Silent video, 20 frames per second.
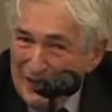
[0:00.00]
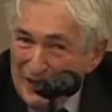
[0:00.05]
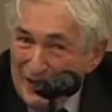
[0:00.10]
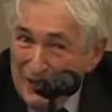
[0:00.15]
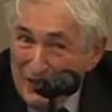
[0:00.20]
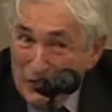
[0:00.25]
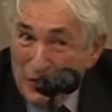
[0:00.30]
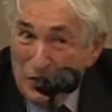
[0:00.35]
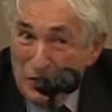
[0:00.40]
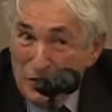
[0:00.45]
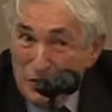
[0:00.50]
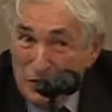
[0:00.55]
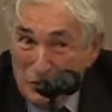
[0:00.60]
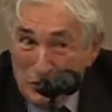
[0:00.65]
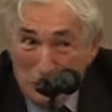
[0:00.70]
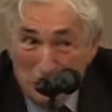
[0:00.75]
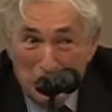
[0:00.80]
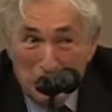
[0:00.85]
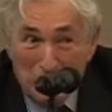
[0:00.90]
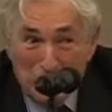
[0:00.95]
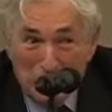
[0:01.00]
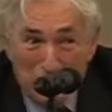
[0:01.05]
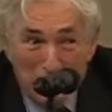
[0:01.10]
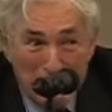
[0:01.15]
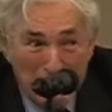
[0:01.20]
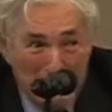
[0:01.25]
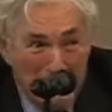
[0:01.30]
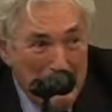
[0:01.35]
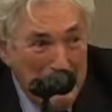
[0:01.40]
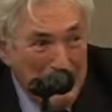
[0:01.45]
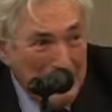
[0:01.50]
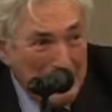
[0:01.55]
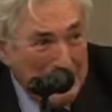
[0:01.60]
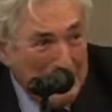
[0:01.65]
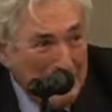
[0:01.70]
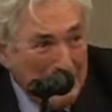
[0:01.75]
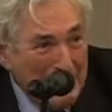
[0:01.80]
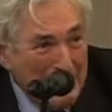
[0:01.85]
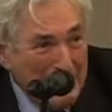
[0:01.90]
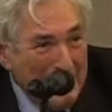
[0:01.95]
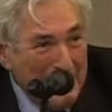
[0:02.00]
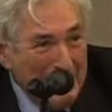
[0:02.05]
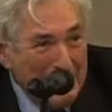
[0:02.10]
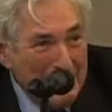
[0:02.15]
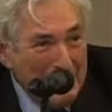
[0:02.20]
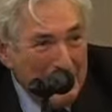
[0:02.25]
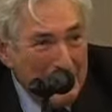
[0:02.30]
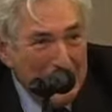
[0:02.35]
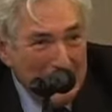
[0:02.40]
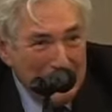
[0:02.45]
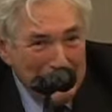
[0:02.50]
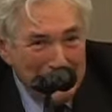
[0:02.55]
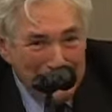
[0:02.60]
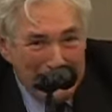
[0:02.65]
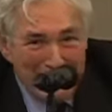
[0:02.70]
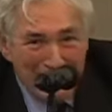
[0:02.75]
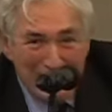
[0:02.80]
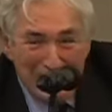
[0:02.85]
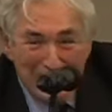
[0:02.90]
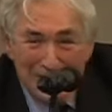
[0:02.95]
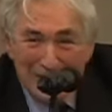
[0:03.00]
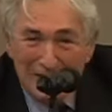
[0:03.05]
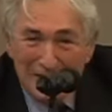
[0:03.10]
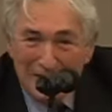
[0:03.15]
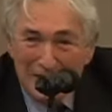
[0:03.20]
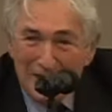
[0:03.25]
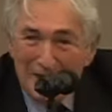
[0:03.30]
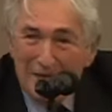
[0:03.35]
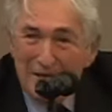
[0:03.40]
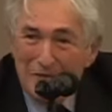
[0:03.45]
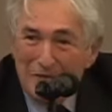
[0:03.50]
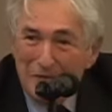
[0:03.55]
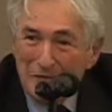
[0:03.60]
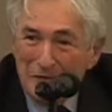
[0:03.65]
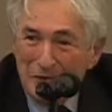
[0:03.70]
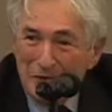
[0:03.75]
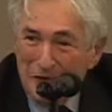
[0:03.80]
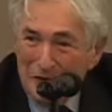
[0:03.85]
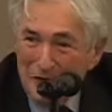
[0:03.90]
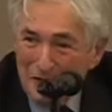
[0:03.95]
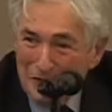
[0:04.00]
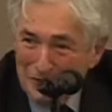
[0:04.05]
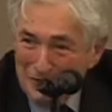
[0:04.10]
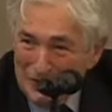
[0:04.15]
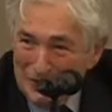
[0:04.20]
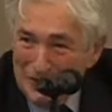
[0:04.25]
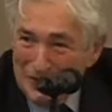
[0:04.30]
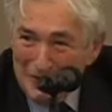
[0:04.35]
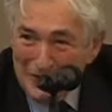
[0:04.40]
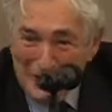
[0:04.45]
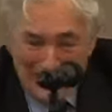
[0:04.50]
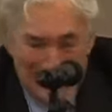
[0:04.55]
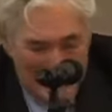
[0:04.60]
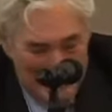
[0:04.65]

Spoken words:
I urge you very much, if I have one thing to say at the end of a very long day,